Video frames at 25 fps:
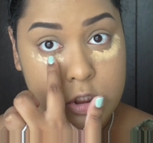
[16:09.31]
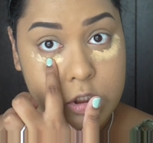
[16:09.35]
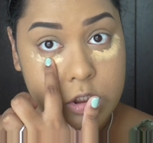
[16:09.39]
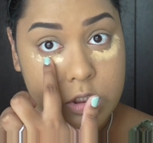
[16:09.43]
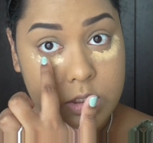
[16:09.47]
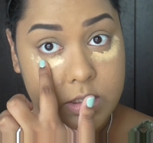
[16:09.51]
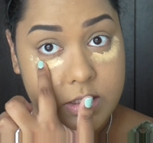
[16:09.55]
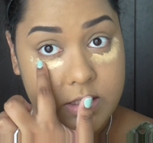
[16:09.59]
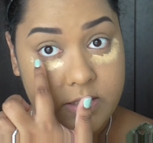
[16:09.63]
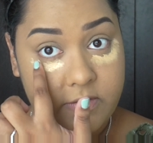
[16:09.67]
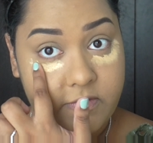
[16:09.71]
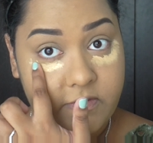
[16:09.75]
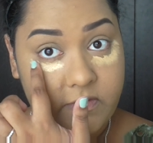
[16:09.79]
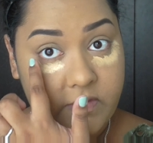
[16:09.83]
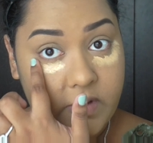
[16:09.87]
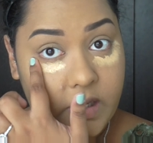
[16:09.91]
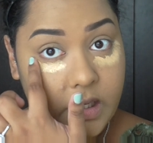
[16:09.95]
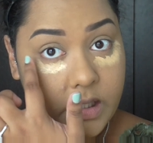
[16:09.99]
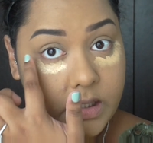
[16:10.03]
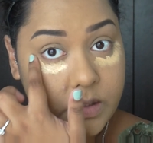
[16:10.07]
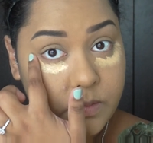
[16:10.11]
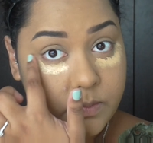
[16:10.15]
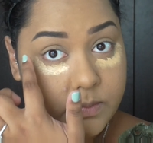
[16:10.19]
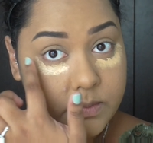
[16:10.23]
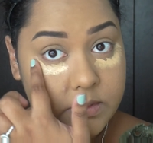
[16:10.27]
just
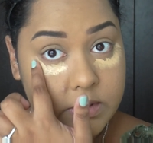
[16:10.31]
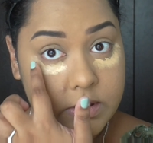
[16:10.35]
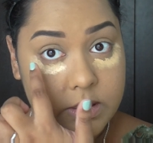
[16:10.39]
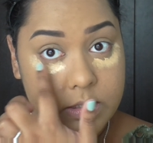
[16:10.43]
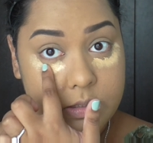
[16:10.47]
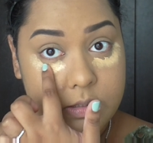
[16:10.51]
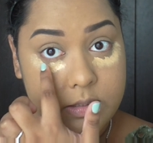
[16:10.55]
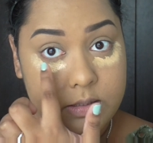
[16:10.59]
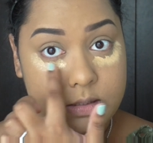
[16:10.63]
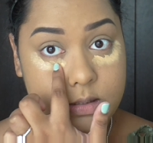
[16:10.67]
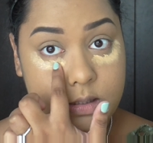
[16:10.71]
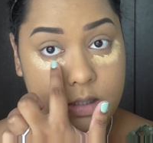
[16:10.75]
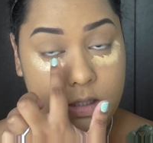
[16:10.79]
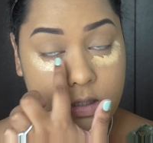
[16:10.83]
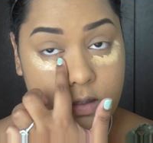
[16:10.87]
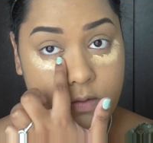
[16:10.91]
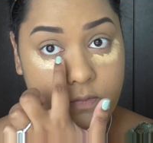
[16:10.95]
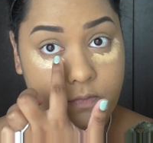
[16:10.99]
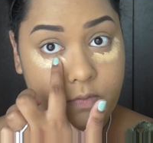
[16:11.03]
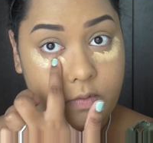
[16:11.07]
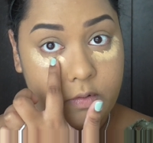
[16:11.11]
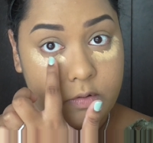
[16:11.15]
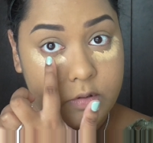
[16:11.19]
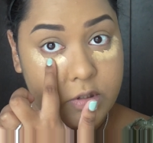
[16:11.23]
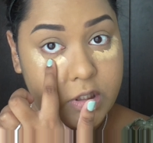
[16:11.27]
fine with this
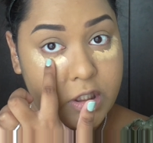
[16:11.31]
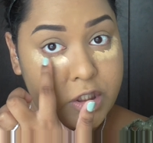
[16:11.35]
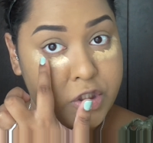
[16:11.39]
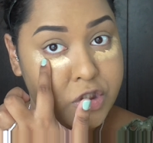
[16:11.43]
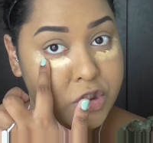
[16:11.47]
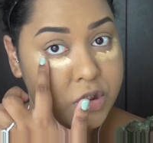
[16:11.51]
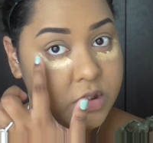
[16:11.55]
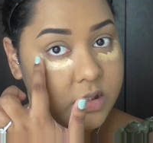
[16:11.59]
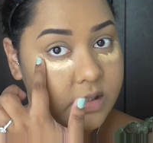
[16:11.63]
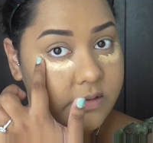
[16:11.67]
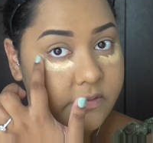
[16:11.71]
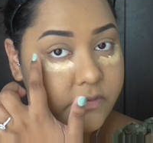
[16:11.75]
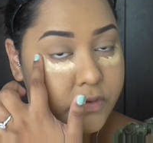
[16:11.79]
foundation.